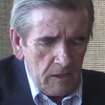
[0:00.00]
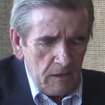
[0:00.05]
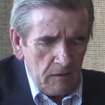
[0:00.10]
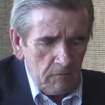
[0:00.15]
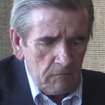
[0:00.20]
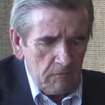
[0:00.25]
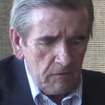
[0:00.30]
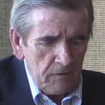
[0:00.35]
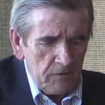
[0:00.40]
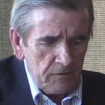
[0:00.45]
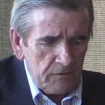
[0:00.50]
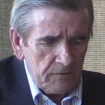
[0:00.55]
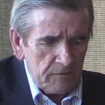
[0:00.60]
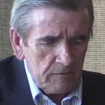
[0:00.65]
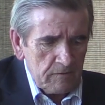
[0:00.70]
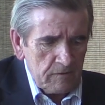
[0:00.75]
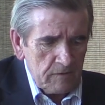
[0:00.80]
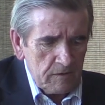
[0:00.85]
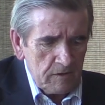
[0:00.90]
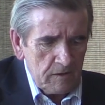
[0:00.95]
was
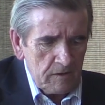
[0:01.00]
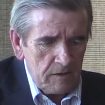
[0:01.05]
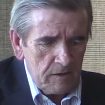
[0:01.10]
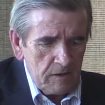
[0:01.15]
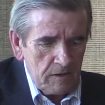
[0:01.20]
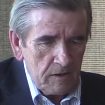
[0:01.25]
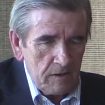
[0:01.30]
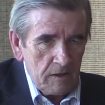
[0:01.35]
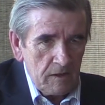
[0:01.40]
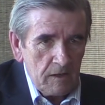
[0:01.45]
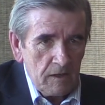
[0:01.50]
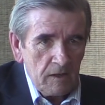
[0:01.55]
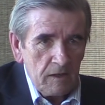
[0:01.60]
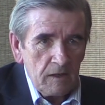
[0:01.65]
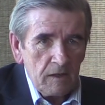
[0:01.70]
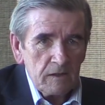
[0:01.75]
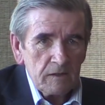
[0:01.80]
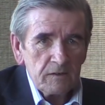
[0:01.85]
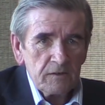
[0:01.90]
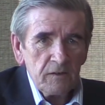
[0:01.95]

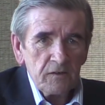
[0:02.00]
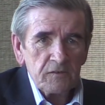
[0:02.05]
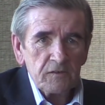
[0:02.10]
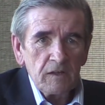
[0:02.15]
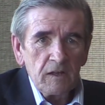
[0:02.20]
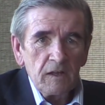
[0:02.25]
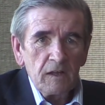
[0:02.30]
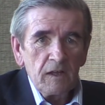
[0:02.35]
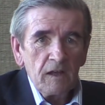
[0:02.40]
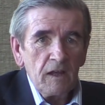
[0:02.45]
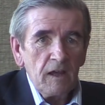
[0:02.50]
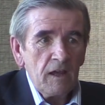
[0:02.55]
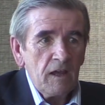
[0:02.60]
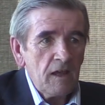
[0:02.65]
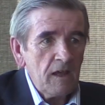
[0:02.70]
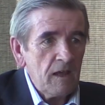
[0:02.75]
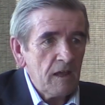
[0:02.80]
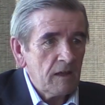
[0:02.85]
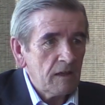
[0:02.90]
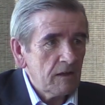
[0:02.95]
just
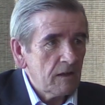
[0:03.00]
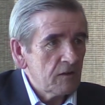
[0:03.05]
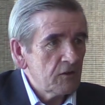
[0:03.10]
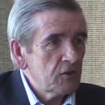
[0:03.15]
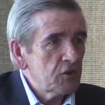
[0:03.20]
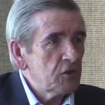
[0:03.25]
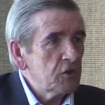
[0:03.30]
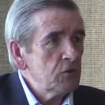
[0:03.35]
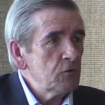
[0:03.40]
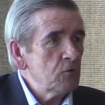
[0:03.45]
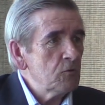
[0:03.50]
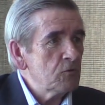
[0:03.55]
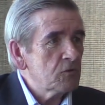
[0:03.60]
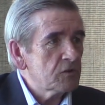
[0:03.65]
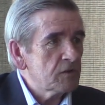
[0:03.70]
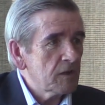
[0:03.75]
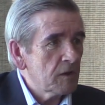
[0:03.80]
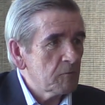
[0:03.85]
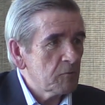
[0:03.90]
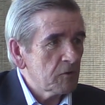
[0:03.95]
a huge
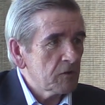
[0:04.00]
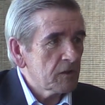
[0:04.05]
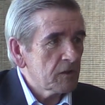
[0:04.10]
number of